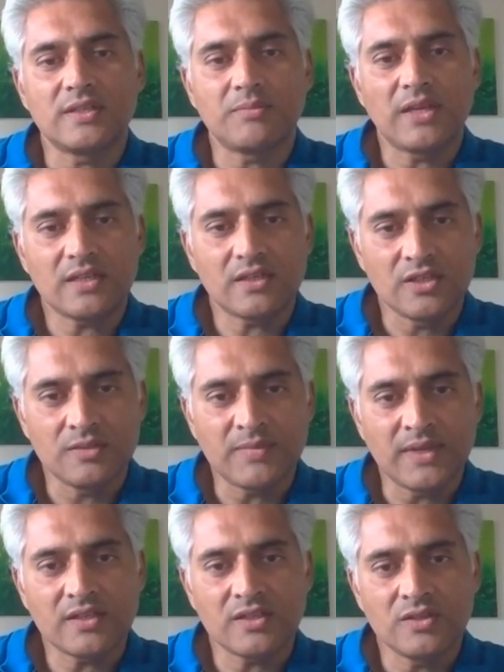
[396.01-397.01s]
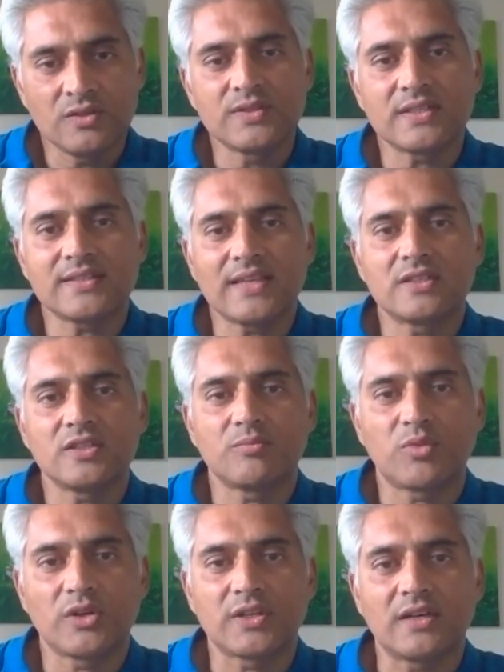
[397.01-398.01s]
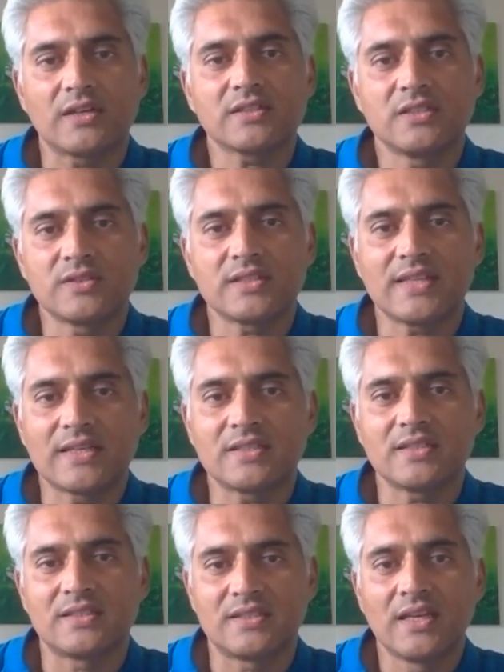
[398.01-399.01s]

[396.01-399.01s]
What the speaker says: Make a user-centered product, user-centered